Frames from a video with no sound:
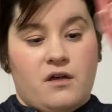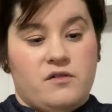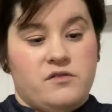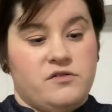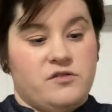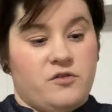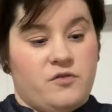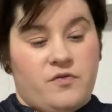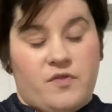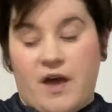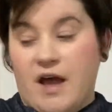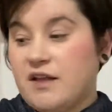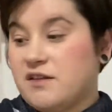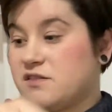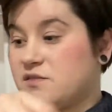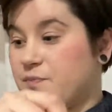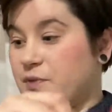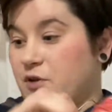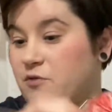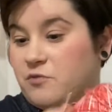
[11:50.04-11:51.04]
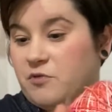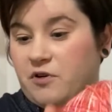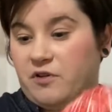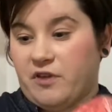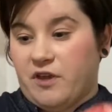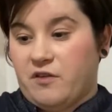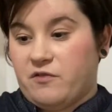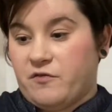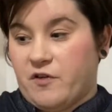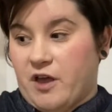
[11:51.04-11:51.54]
So that's been
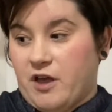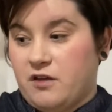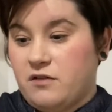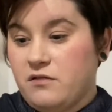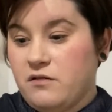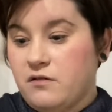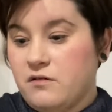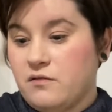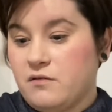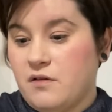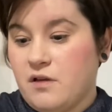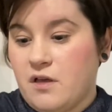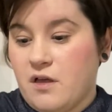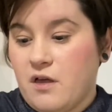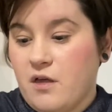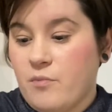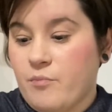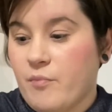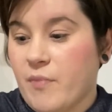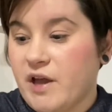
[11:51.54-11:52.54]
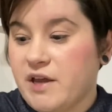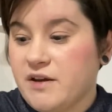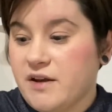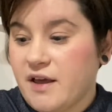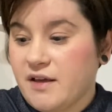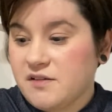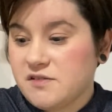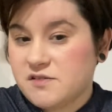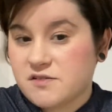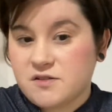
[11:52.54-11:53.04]
really fun. My
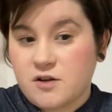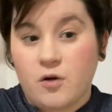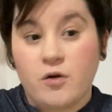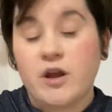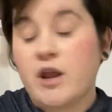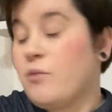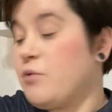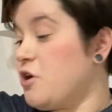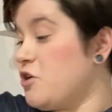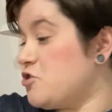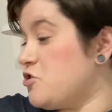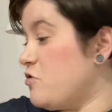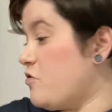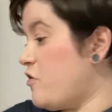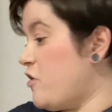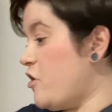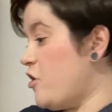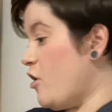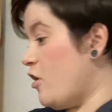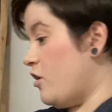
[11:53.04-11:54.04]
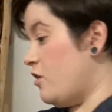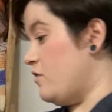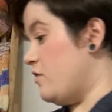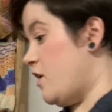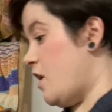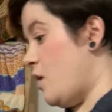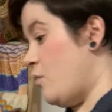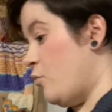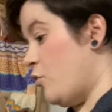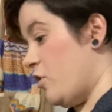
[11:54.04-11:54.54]
next, and I want to show the yarn
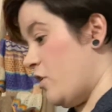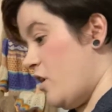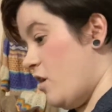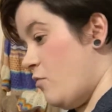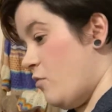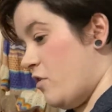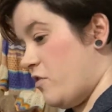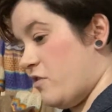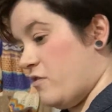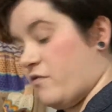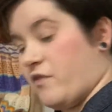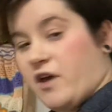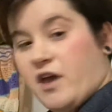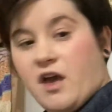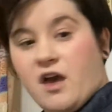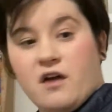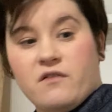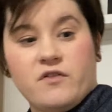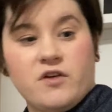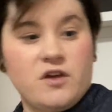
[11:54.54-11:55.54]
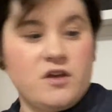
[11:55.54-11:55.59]
that I'm working with if I have it